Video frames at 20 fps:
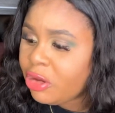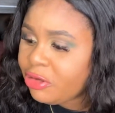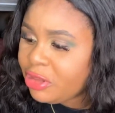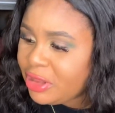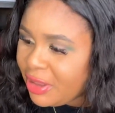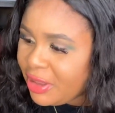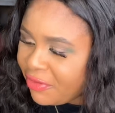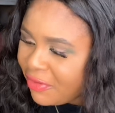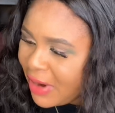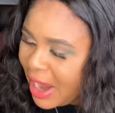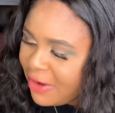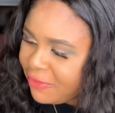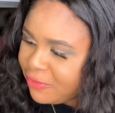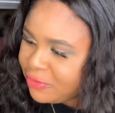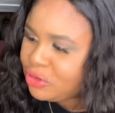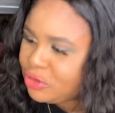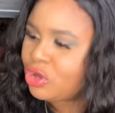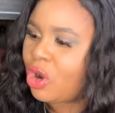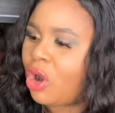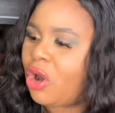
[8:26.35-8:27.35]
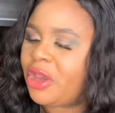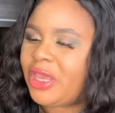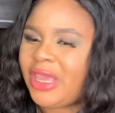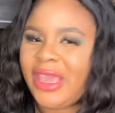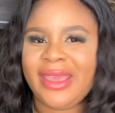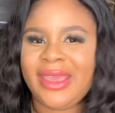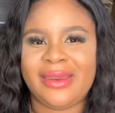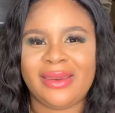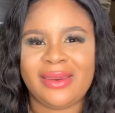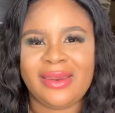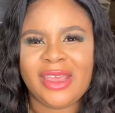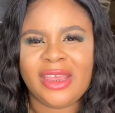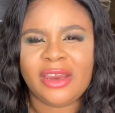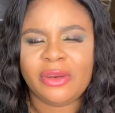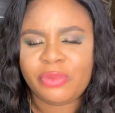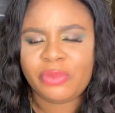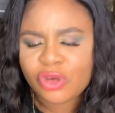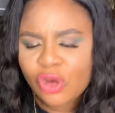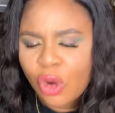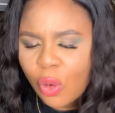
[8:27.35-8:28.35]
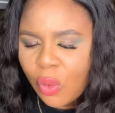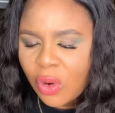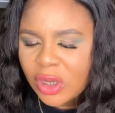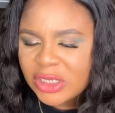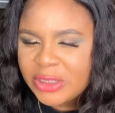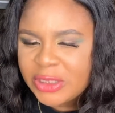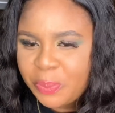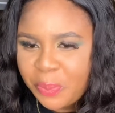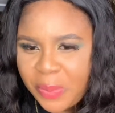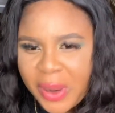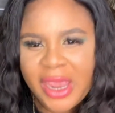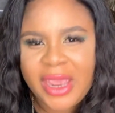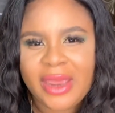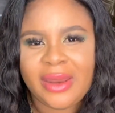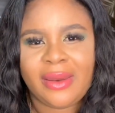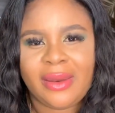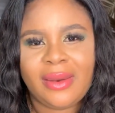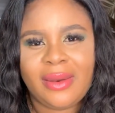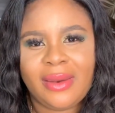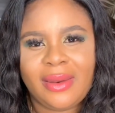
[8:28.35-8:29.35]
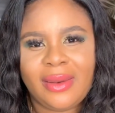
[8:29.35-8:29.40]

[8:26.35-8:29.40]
derive joy in someone's pain,